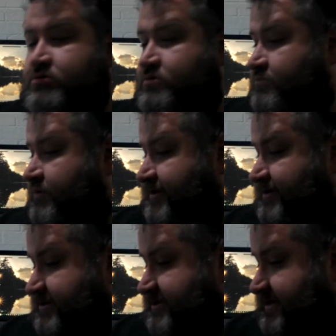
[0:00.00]
What
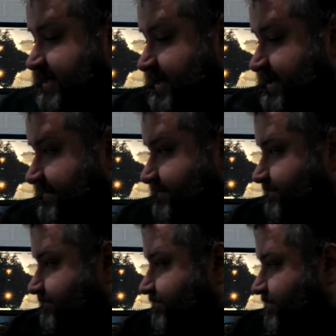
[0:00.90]
else?
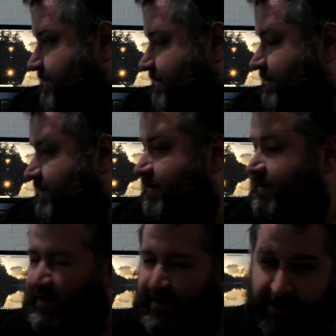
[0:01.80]

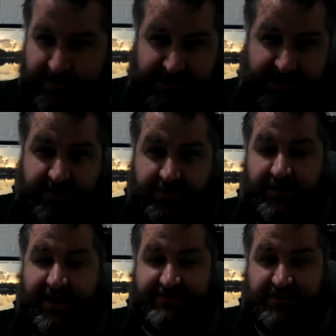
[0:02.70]
I'm hoping to get a new
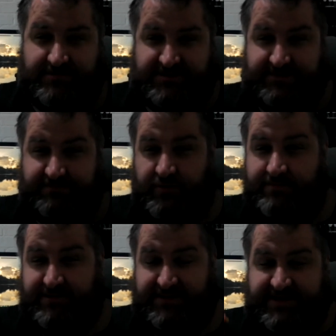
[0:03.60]
laptop at some point,
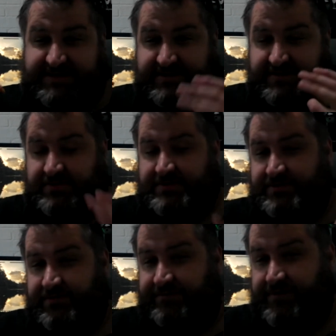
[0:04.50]
but this is not until
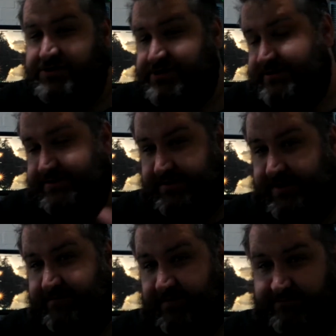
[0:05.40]
the future, until I have
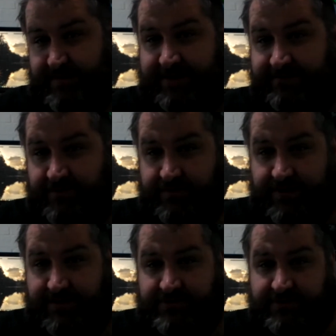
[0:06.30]
enough money for a new
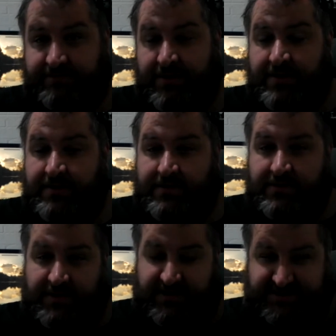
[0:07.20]
laptop.
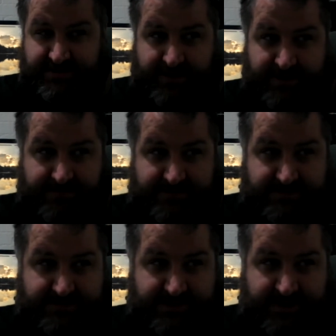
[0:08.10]
I'll see what happens